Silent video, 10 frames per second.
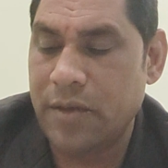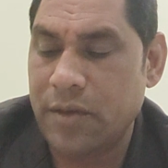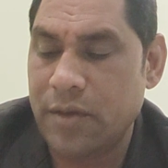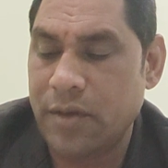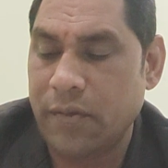
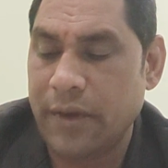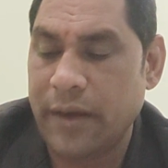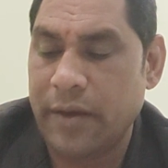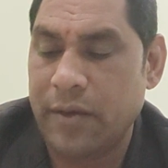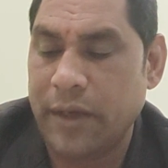Restoration of
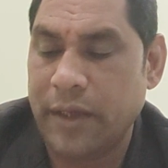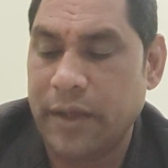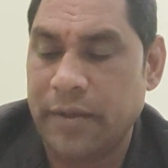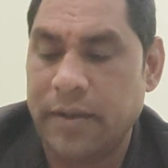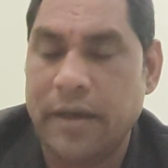Land to
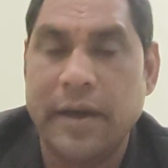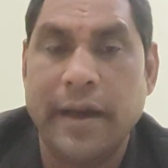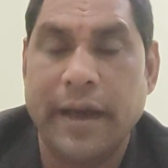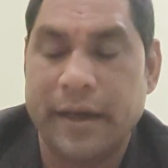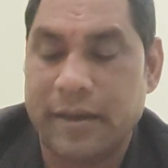Rayas
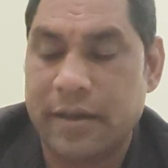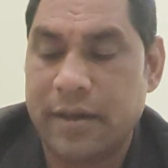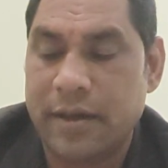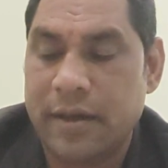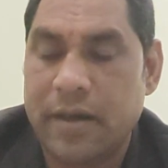Act
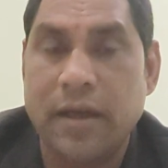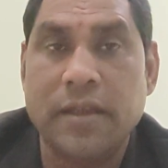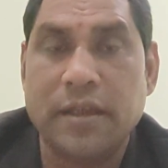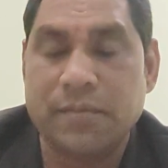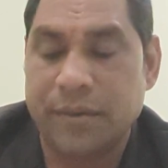
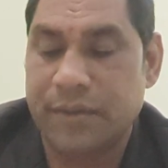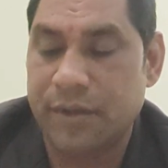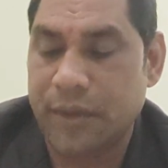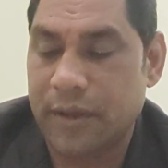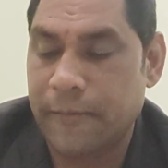
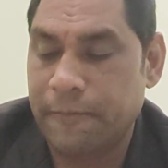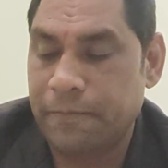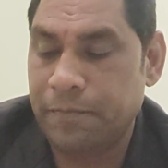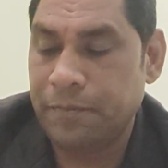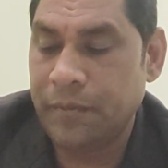1951,
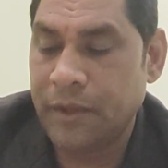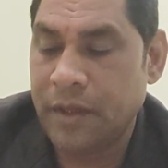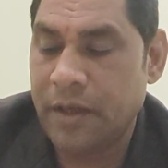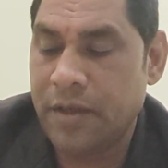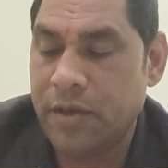
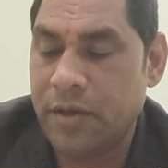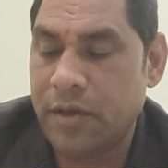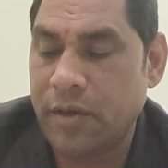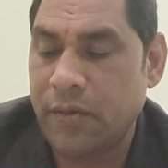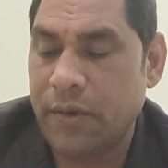
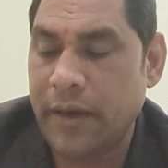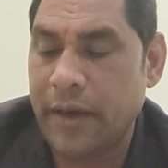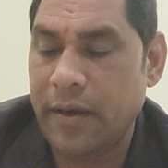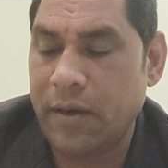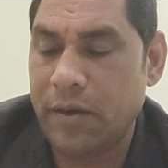restoration of
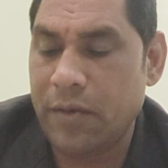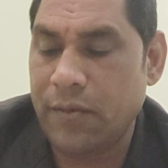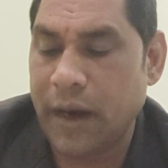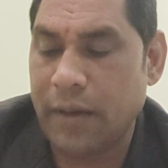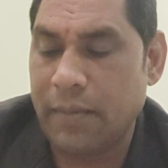land to
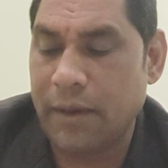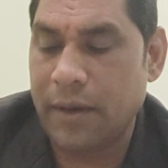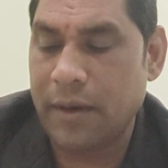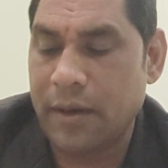farmer